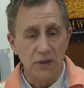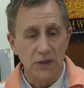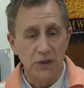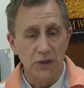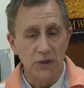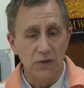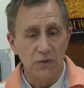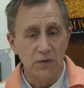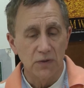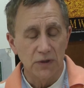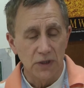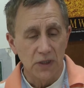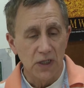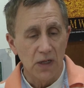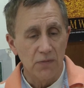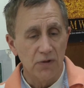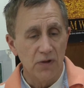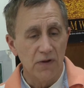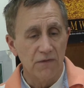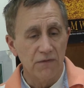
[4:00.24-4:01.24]
this year was a
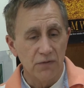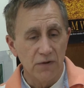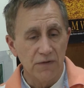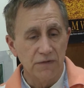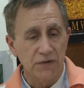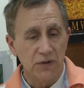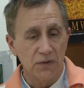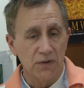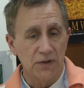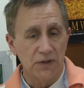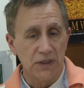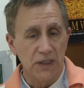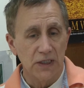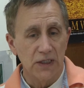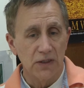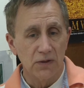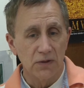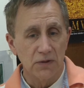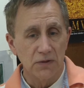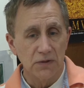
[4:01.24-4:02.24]
couple of thrift store
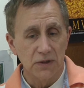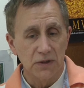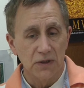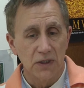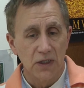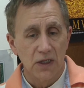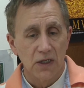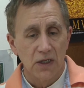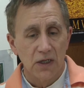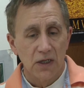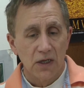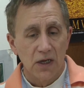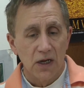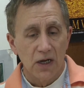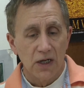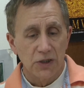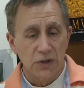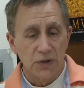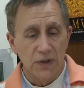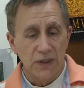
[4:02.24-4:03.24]
sales
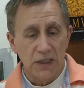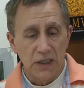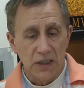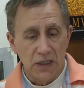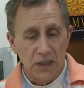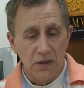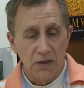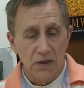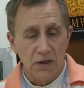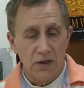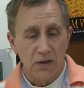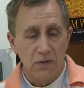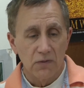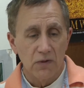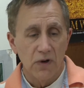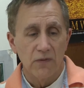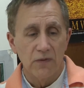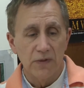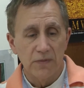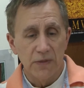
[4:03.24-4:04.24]
during the year
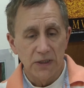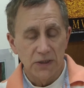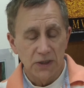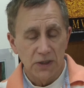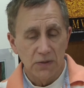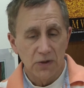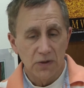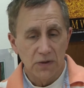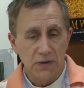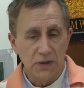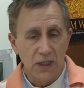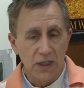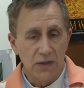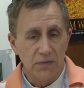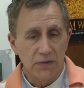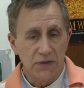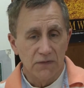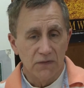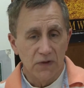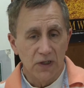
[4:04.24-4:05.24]
where we made some of those
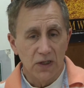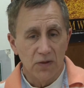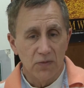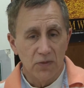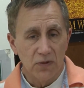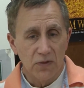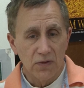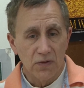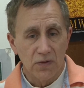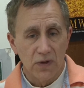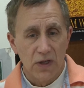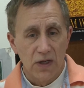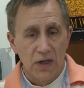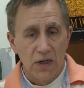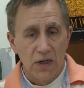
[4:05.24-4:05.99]
items available.